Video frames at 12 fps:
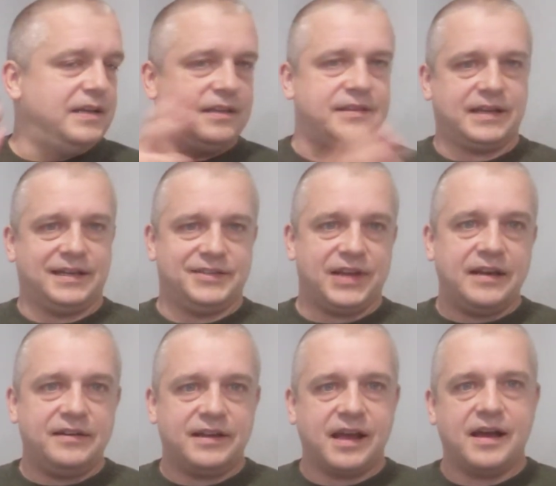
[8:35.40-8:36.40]
You think a
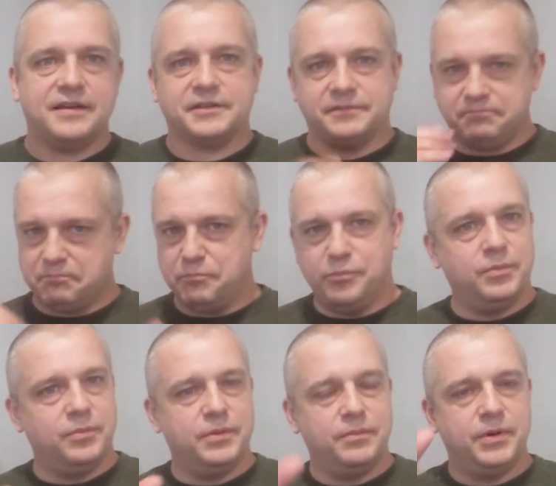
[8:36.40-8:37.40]
cider cask,
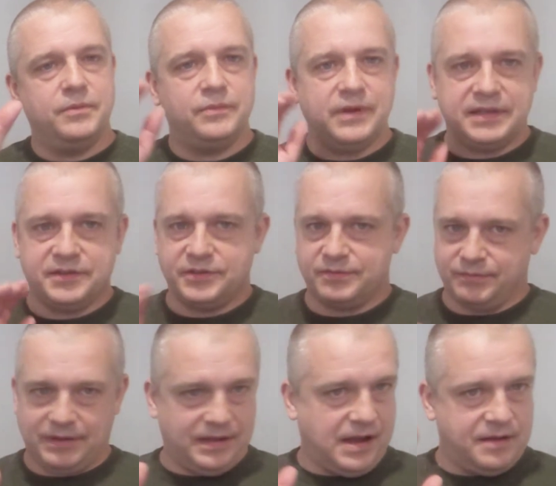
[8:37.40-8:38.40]
boom, boom, boom. This is
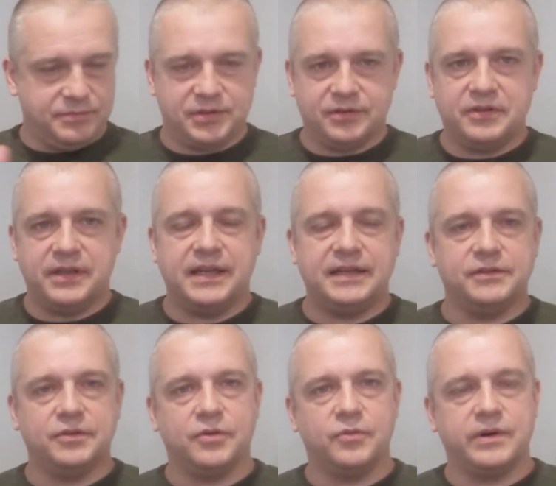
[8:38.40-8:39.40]
absolutely
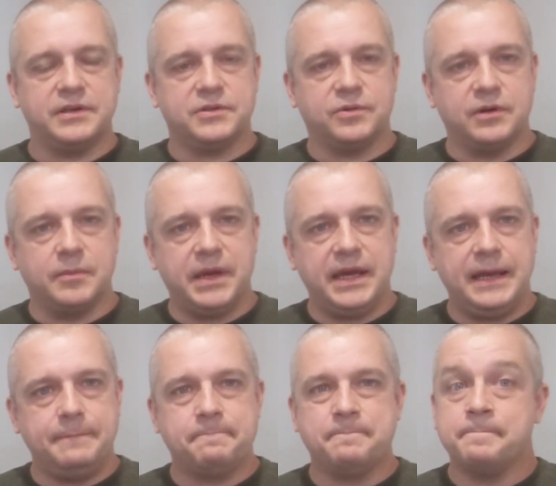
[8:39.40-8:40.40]
nailed on where it's going to
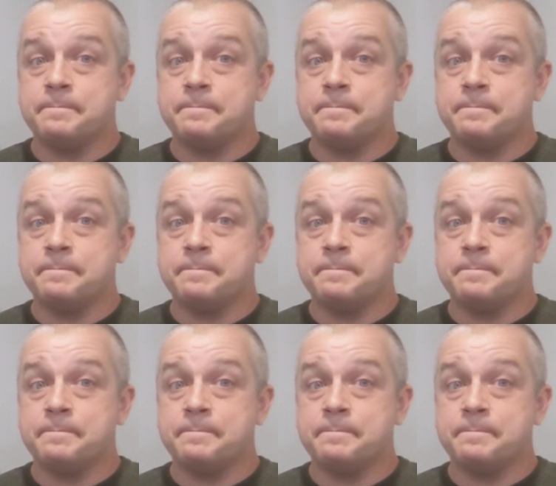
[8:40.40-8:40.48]
be.